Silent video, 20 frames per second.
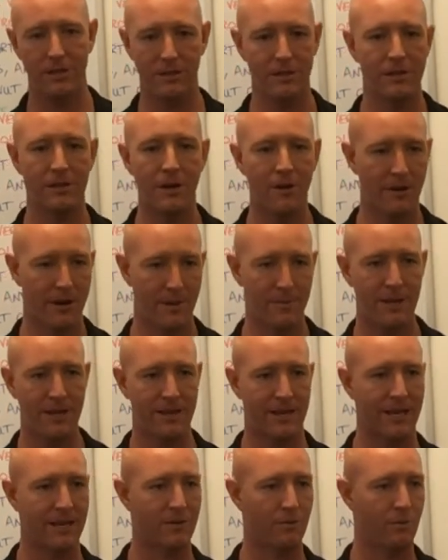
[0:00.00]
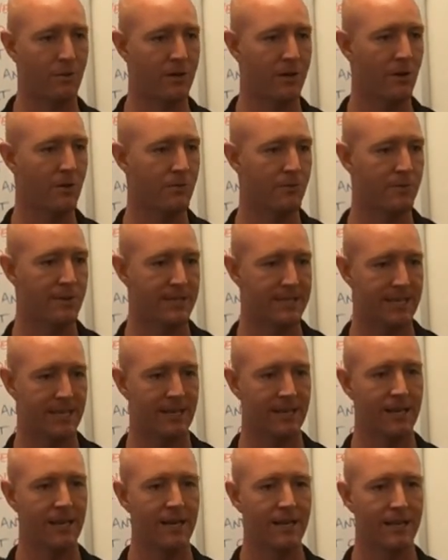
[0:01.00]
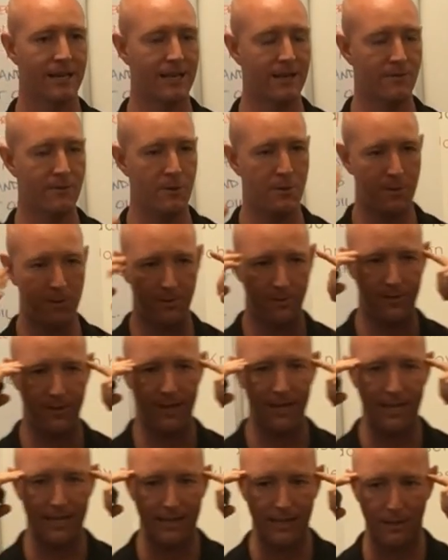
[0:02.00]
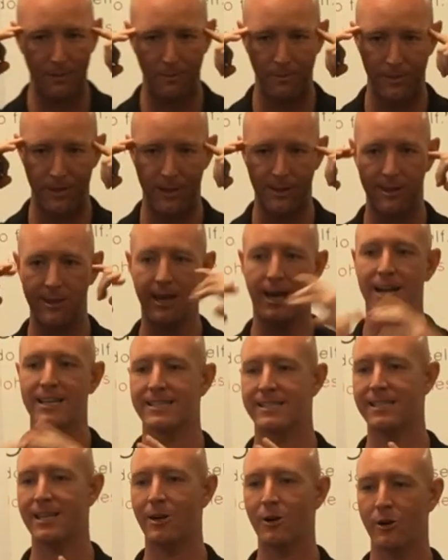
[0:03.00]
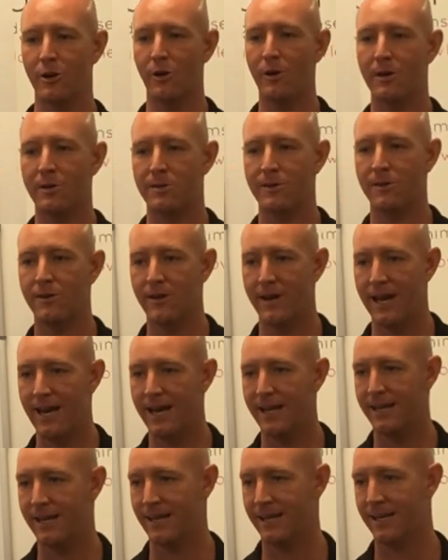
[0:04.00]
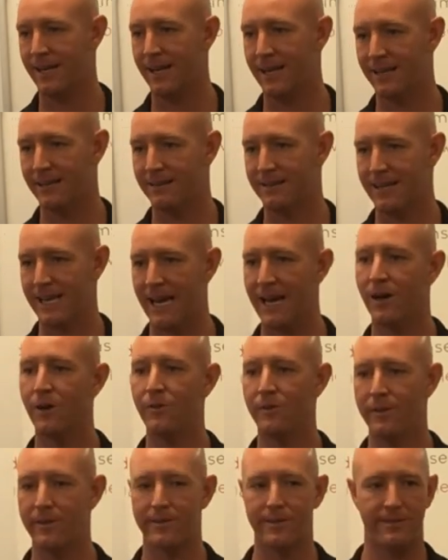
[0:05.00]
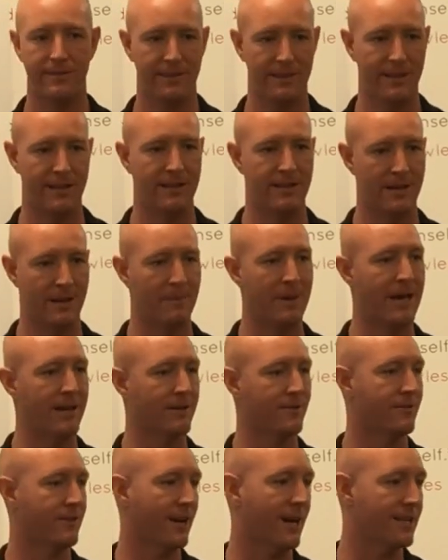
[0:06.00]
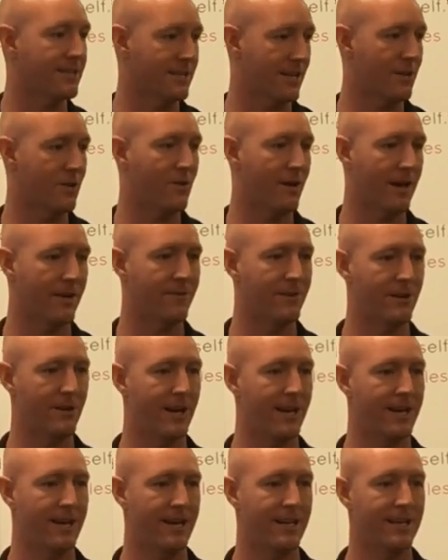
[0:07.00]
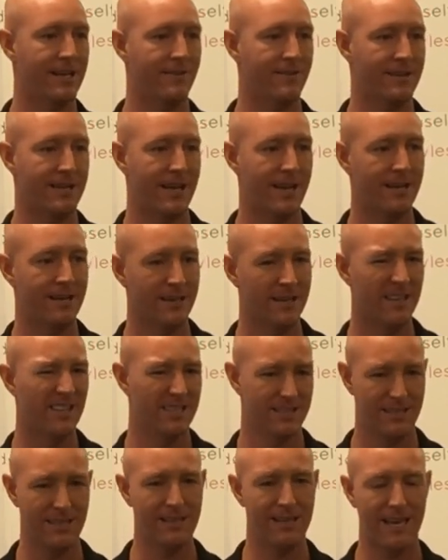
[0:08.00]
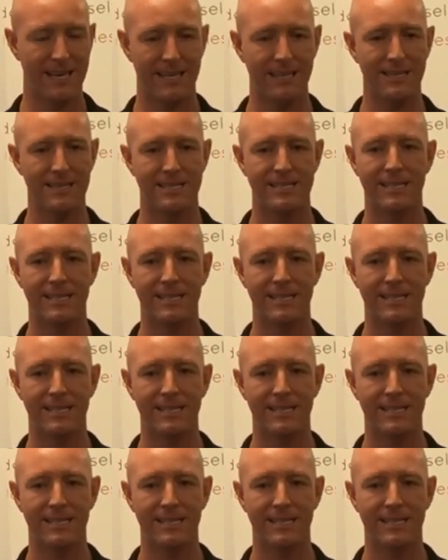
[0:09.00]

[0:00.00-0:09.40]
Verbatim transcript: you know what i mean like we go through this thing like if you think at the, the thoughts that are going through your head and, and count the, the amount of thoughts that you have in your head any given day they're like in the